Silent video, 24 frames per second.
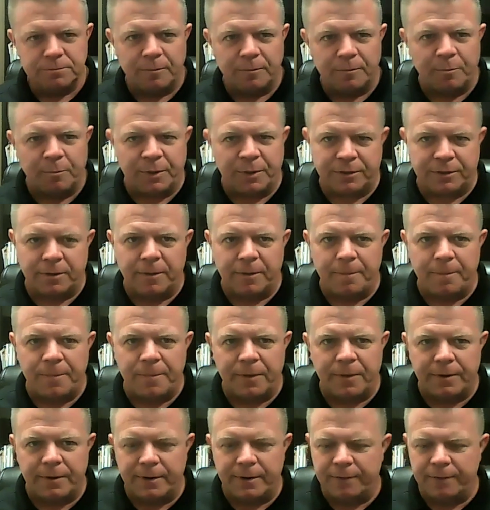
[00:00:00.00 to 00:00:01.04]
but
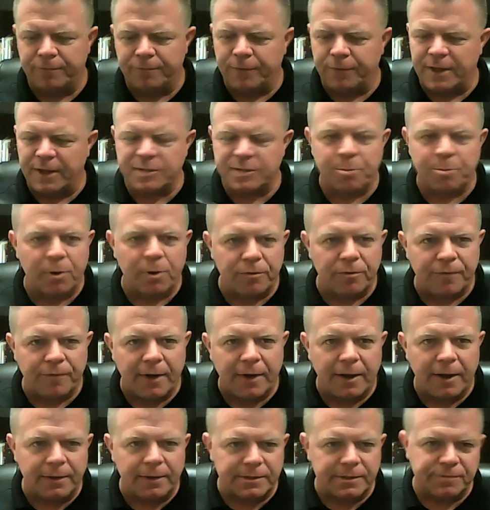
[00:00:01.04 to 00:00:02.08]
the flex
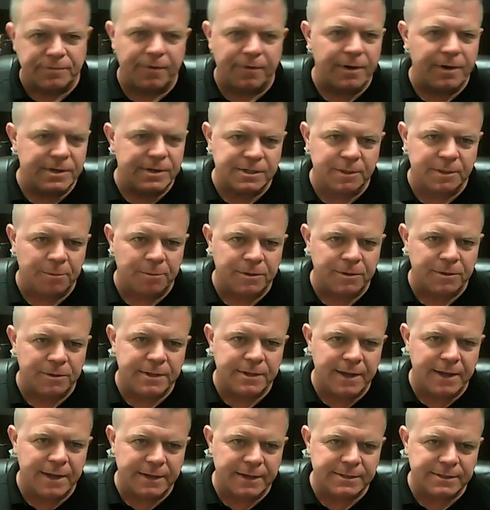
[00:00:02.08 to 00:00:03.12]
profile is very similar to
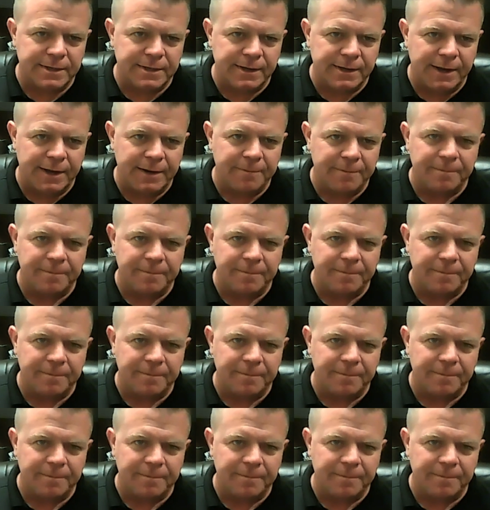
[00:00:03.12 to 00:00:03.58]
the XC9,